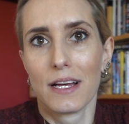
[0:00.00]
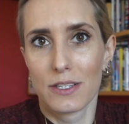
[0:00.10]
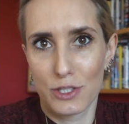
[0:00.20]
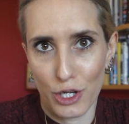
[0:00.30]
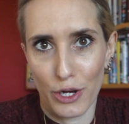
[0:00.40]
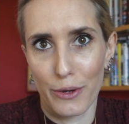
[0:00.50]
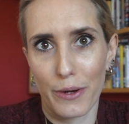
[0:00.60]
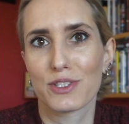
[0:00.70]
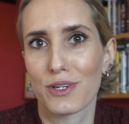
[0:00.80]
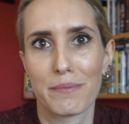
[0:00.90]
So I
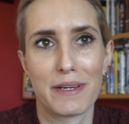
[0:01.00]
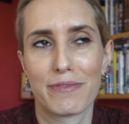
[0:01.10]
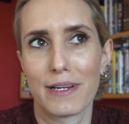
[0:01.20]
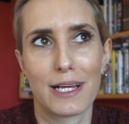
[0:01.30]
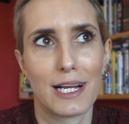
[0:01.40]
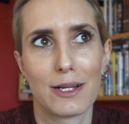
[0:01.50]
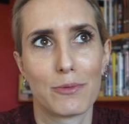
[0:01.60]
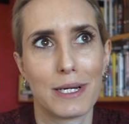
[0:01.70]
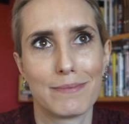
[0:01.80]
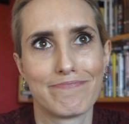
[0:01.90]
was going to be feeling a little
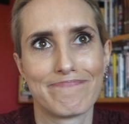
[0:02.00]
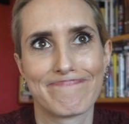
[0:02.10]
bit